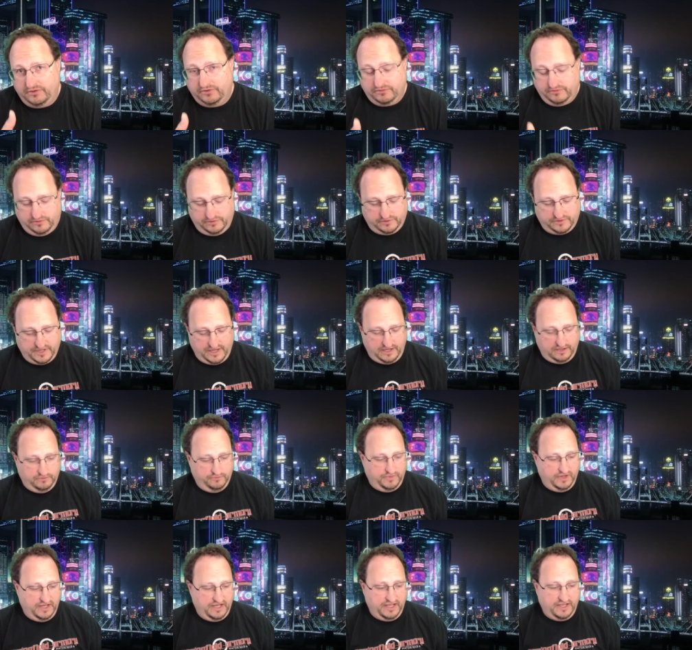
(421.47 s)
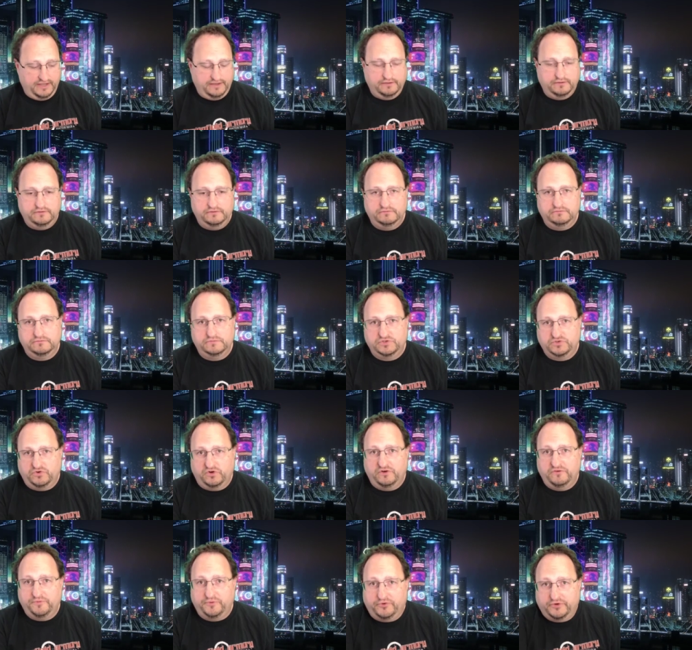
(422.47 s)
You're, you're down by
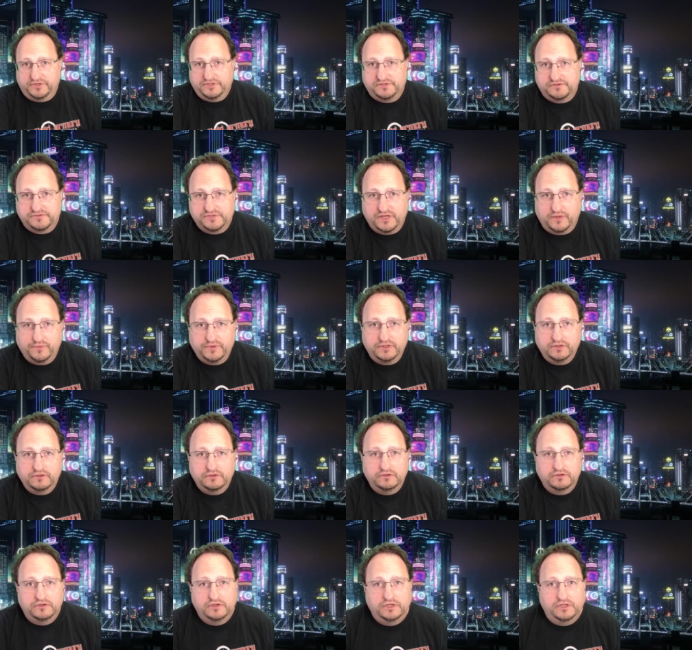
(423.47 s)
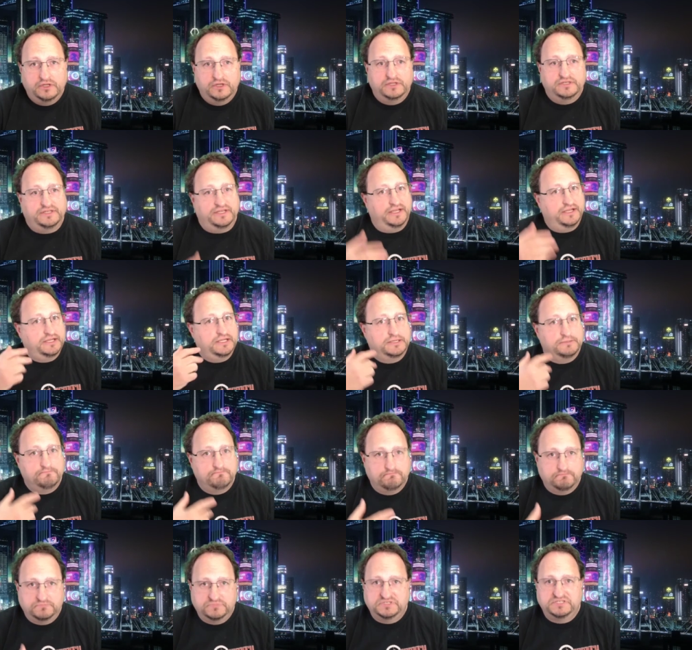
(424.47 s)
12 points or something. Take
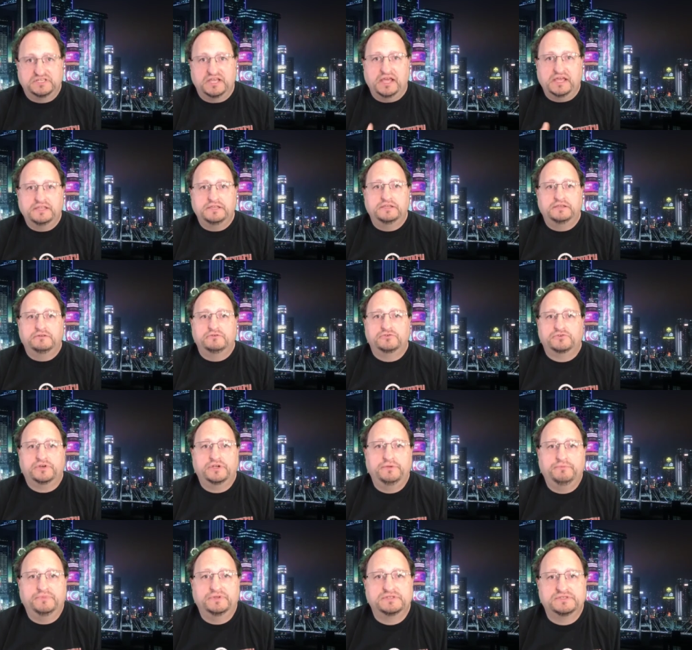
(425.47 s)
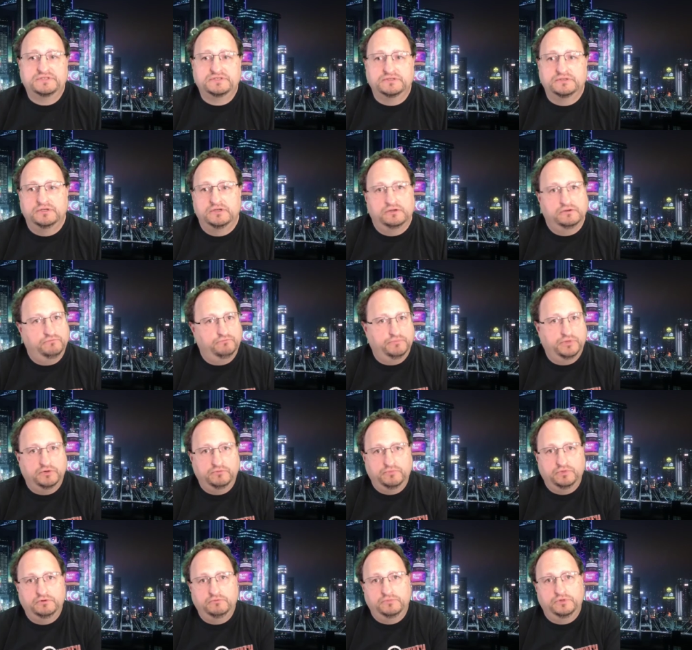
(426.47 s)
10 treatments,
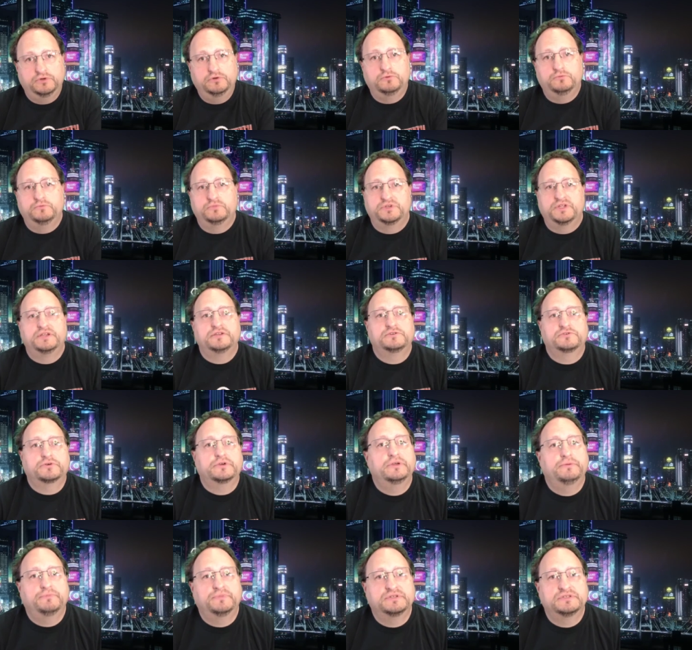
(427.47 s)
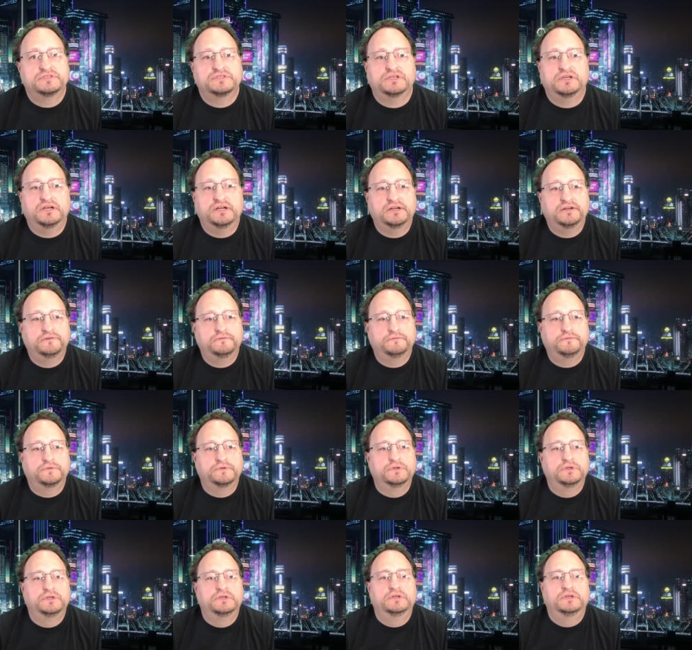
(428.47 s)
boom, boom, boom, 10 treatments
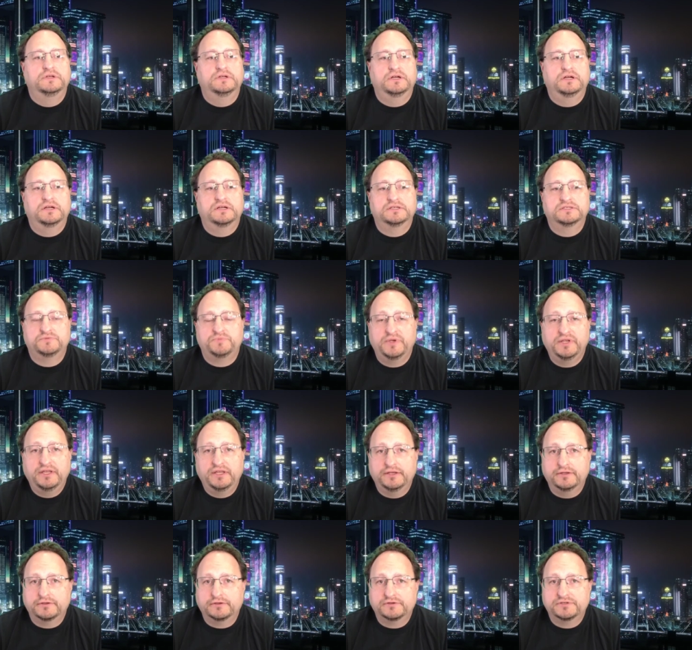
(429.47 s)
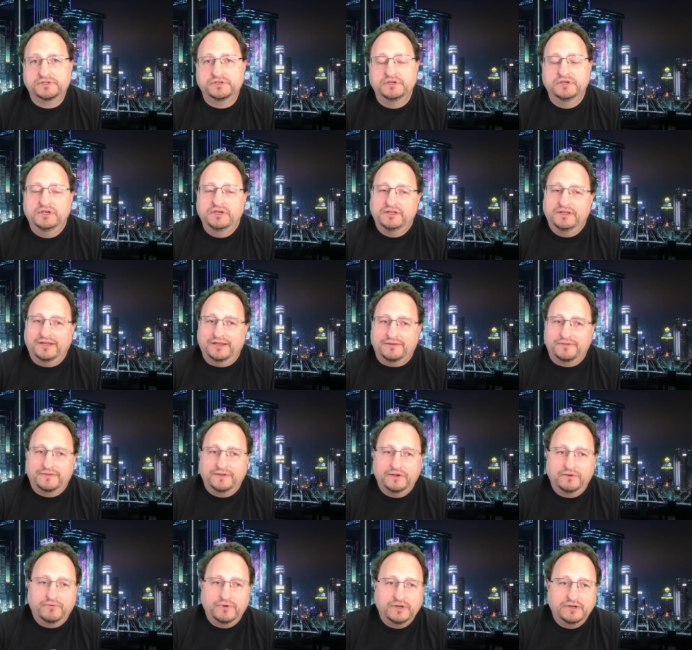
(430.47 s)
of uh, speed healers. Now,
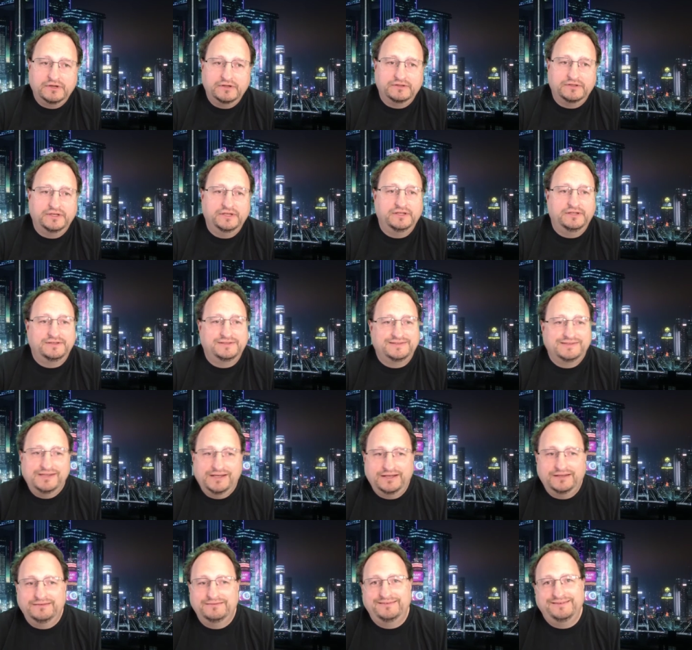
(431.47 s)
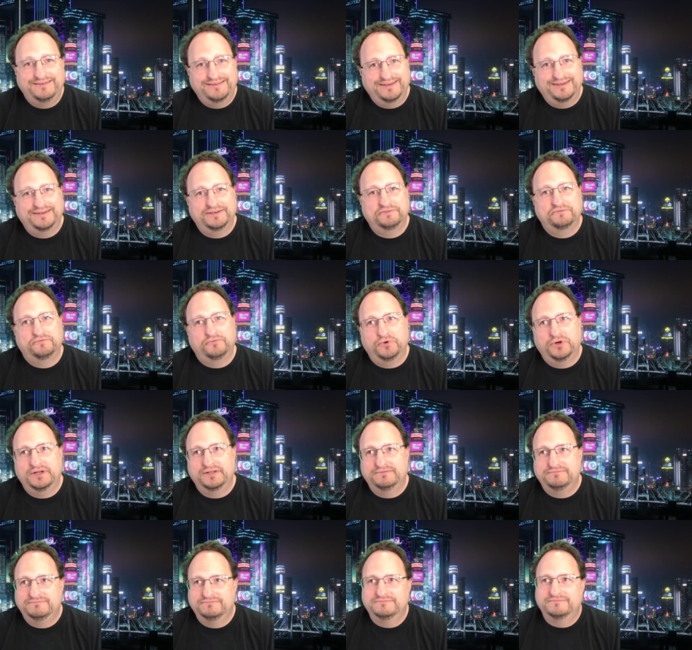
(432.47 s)
theoretically, 10, you'd have
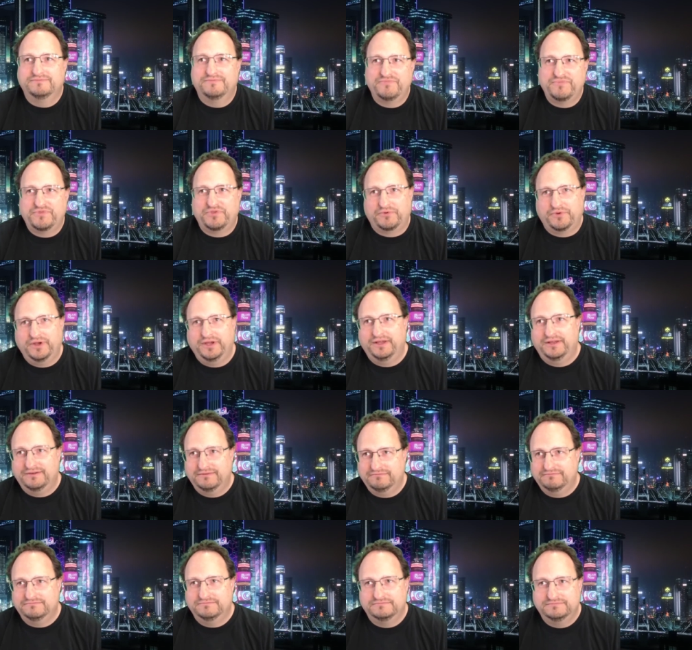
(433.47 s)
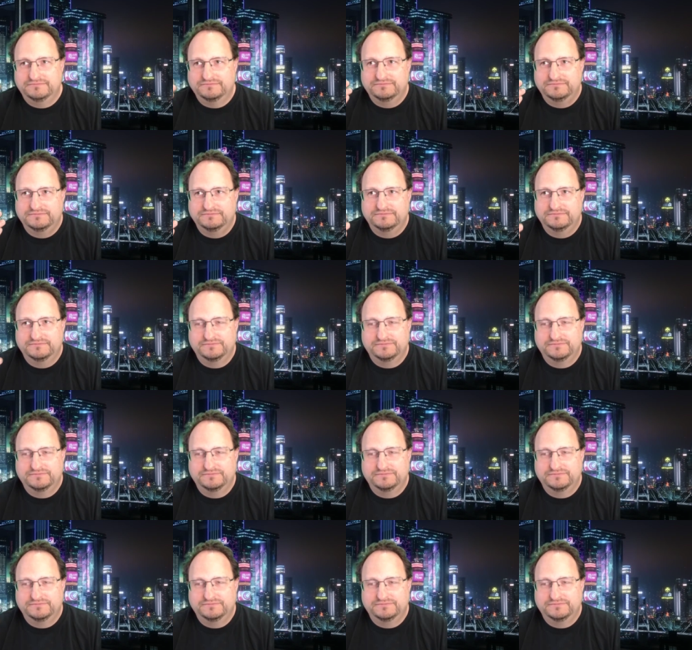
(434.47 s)
what, three and